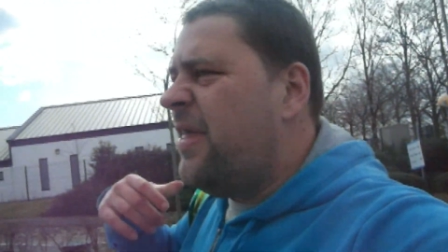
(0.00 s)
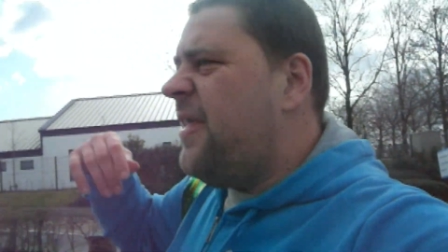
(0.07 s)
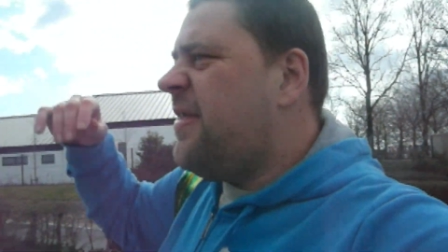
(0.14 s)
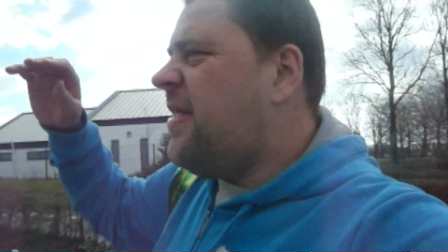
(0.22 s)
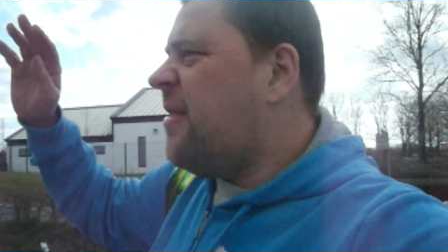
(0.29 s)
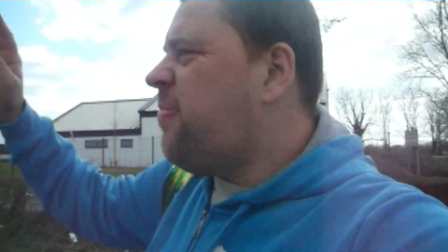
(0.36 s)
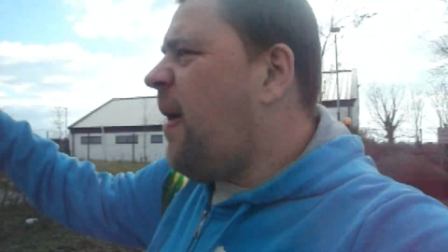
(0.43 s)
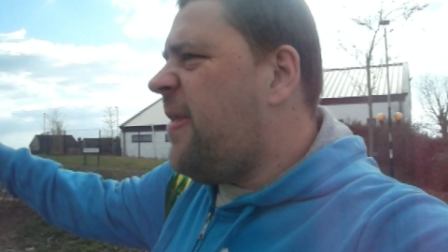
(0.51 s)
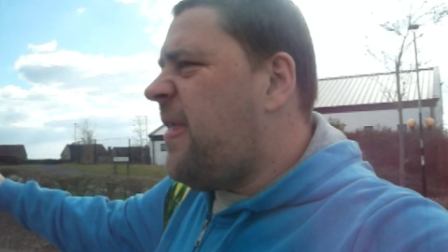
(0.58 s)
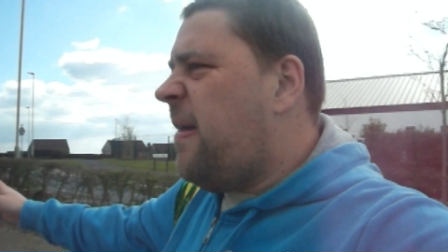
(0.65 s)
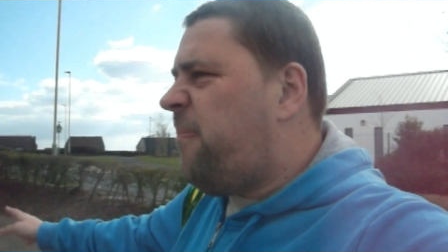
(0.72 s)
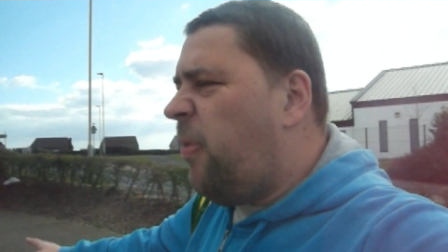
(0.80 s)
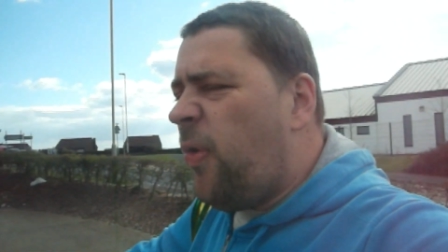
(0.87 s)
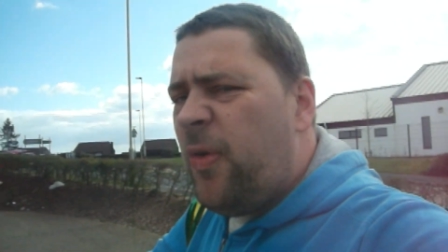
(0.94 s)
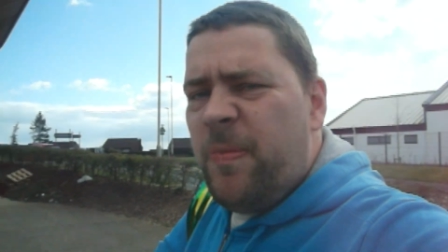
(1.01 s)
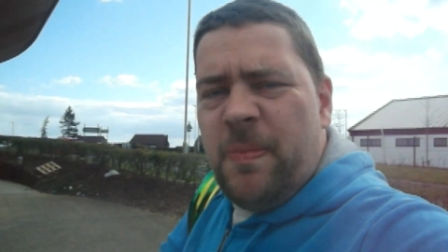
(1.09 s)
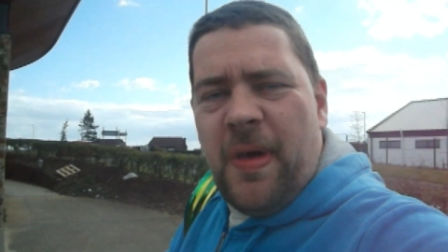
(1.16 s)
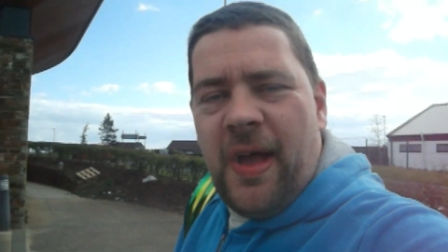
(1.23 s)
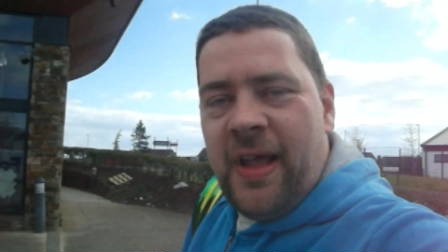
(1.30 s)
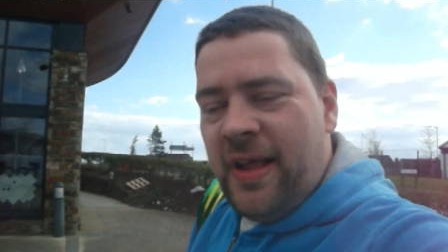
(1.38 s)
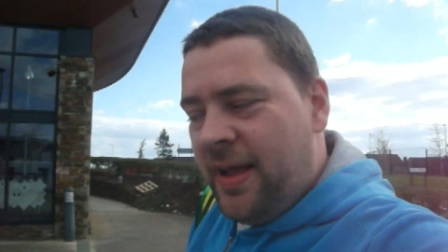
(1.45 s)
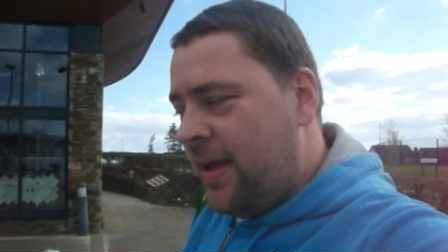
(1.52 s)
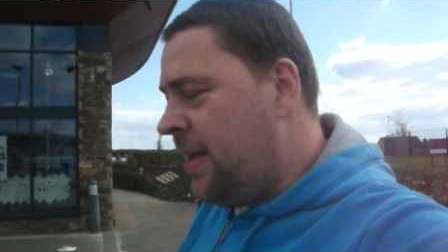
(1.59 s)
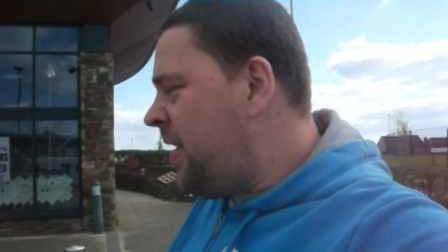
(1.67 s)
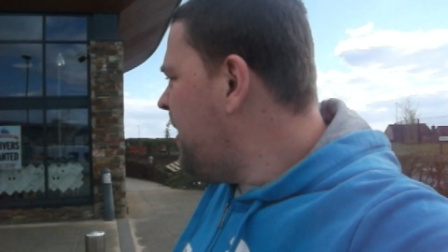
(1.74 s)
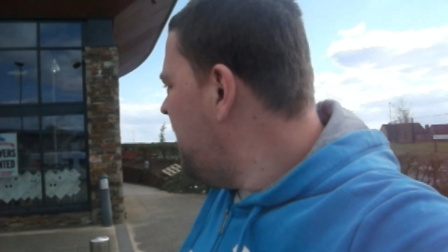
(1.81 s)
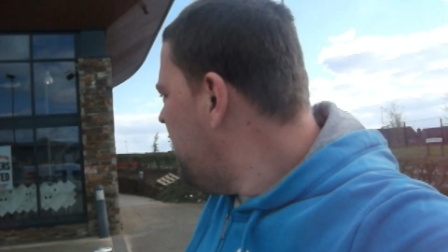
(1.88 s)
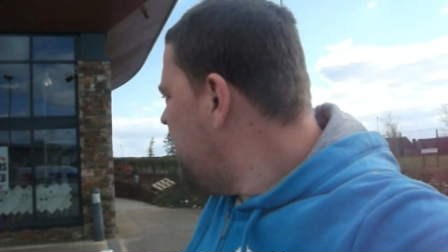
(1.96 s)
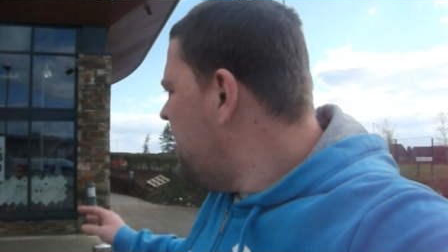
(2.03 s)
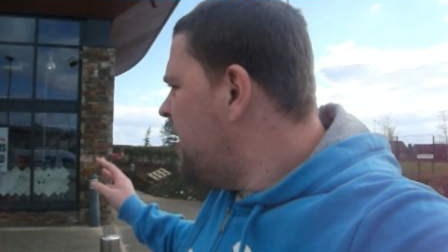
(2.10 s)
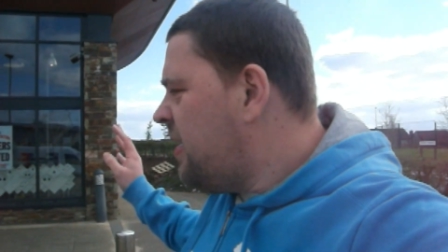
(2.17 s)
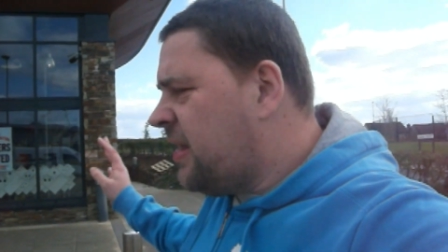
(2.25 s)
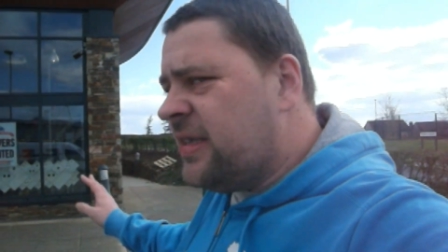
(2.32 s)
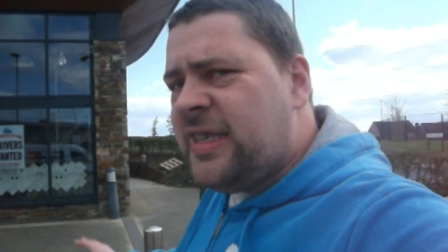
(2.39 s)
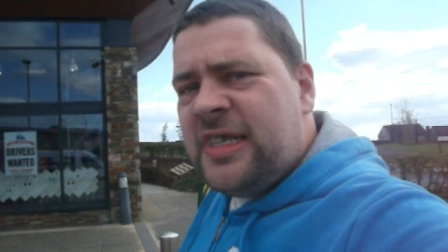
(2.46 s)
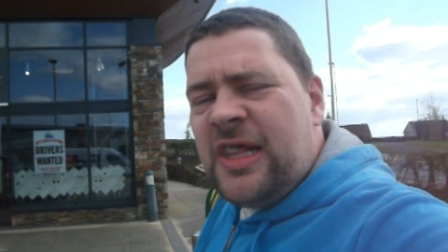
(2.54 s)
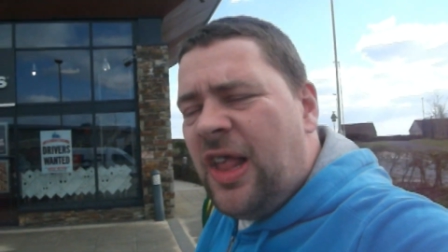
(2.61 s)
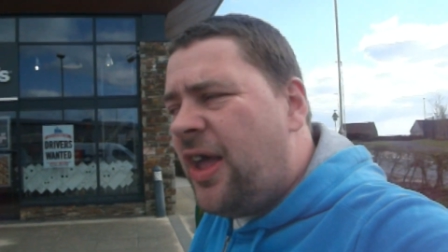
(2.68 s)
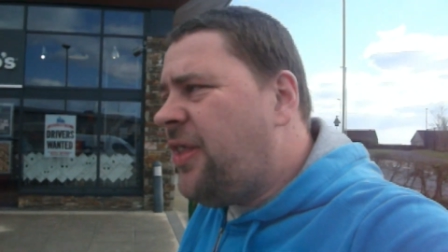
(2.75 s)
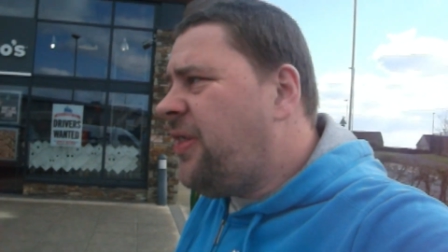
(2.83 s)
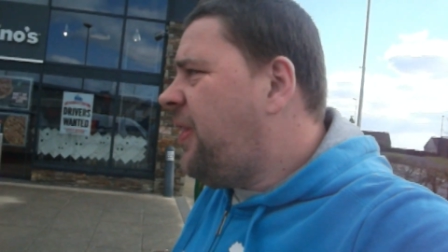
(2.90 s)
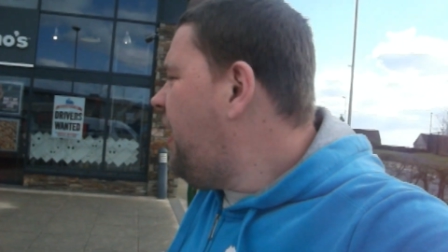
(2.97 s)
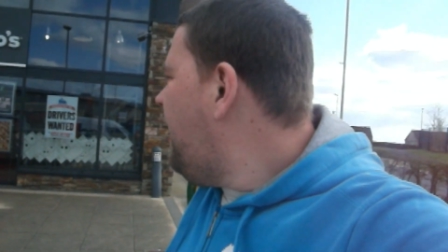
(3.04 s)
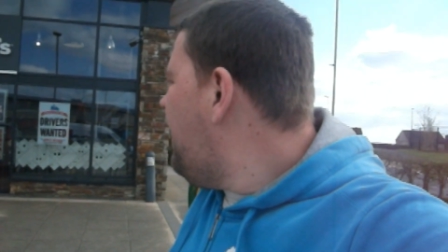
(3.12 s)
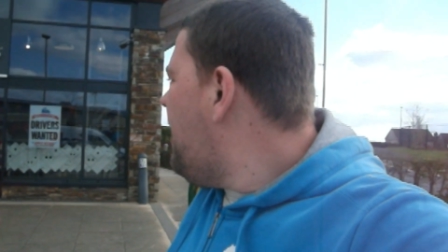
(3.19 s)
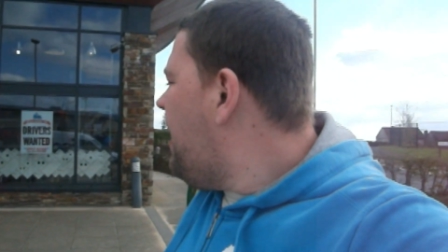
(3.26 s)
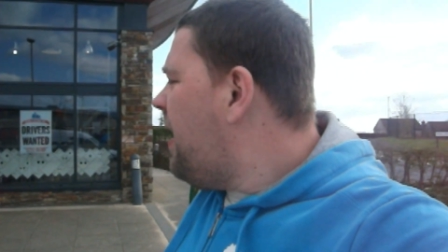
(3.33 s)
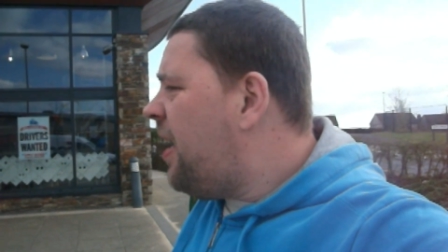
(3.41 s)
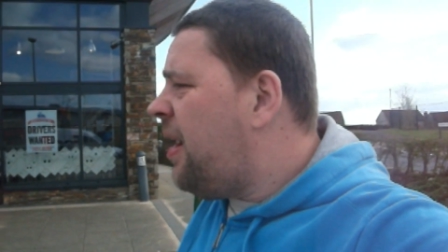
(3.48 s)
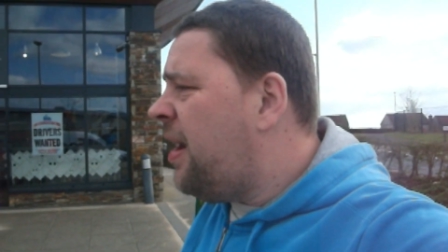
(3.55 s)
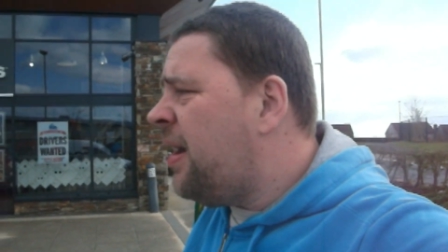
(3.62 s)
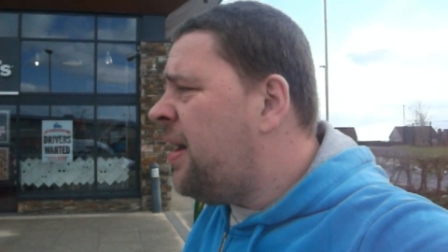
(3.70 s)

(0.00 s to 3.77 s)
this is where they're born, mate. This is like the uh,